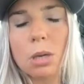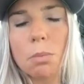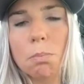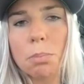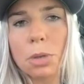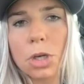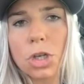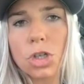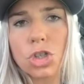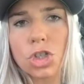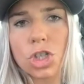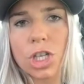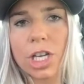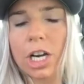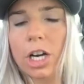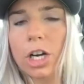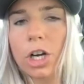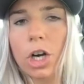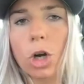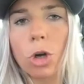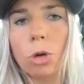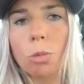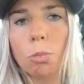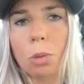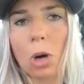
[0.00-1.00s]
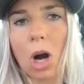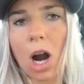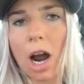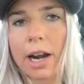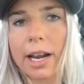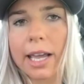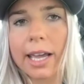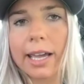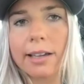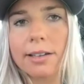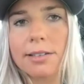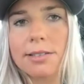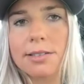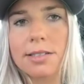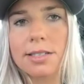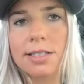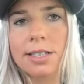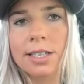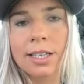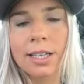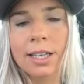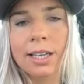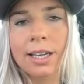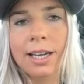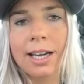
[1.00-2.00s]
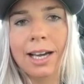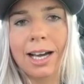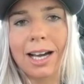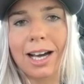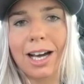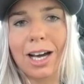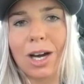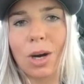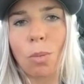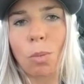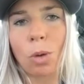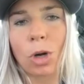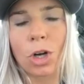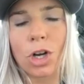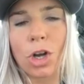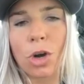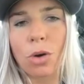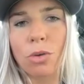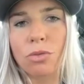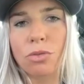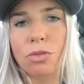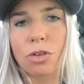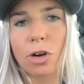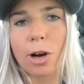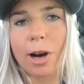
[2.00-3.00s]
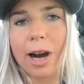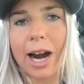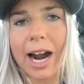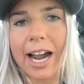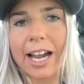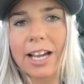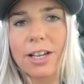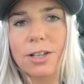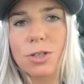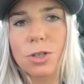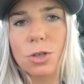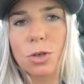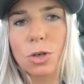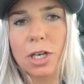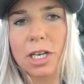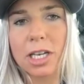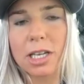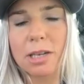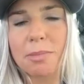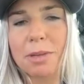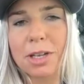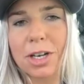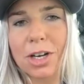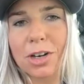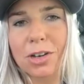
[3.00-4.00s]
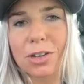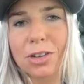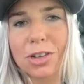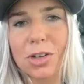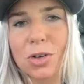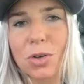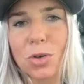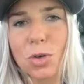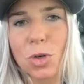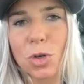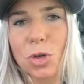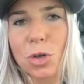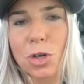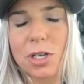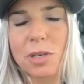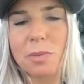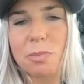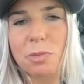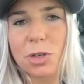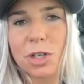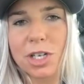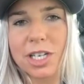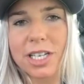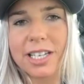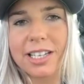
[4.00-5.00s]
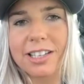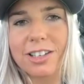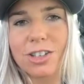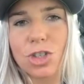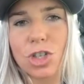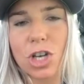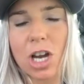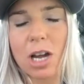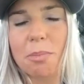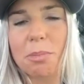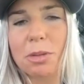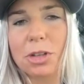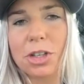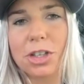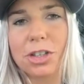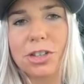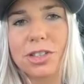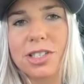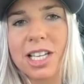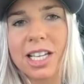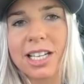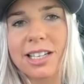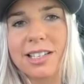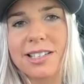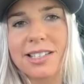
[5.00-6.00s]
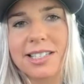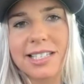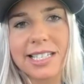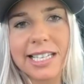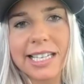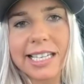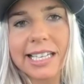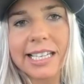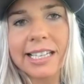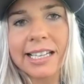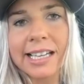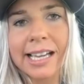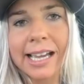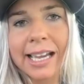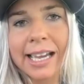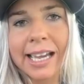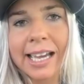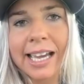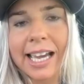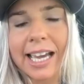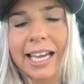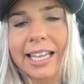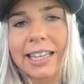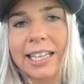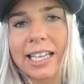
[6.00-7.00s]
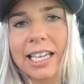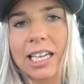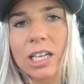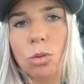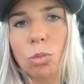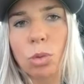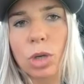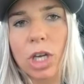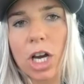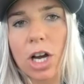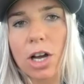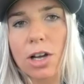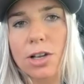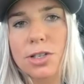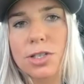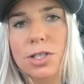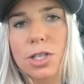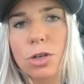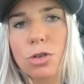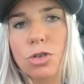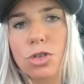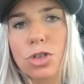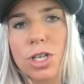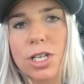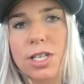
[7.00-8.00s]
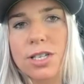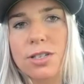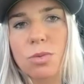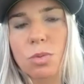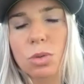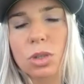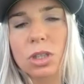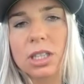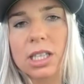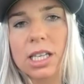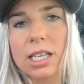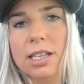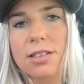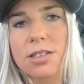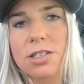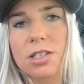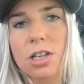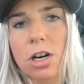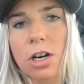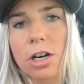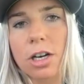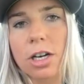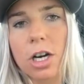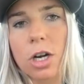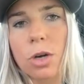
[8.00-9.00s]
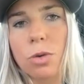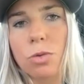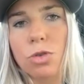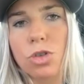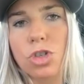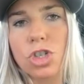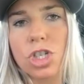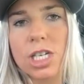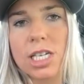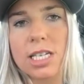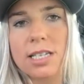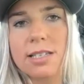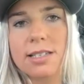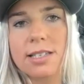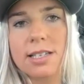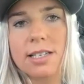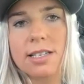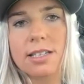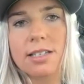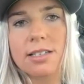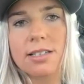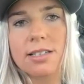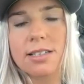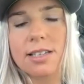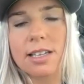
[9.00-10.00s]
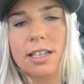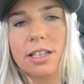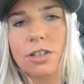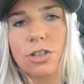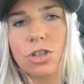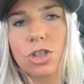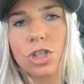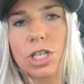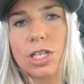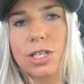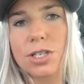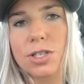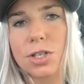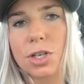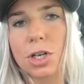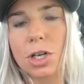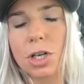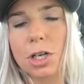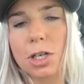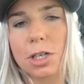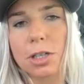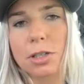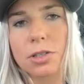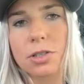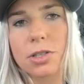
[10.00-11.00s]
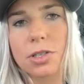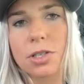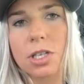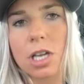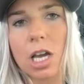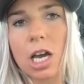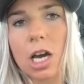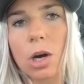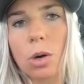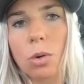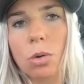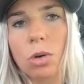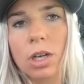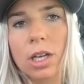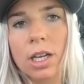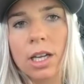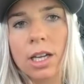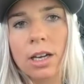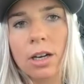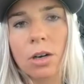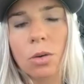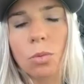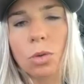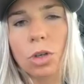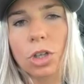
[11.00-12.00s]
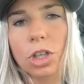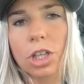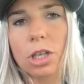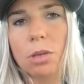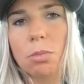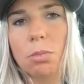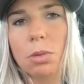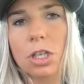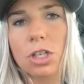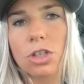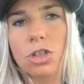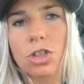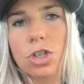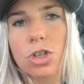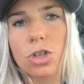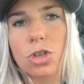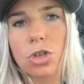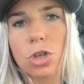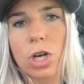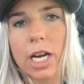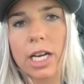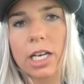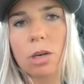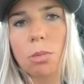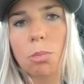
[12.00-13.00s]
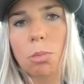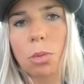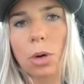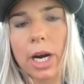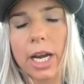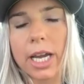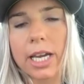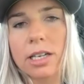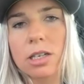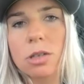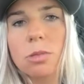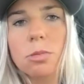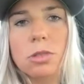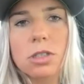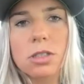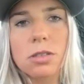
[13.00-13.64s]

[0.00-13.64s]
pushing our own products. Uh, we're known for our ice cream and our little creamery in Chapel Hill, mm-hmm. Tennessee. And then we also just released our own cheeses and cheese curds. So, really been just trying to brand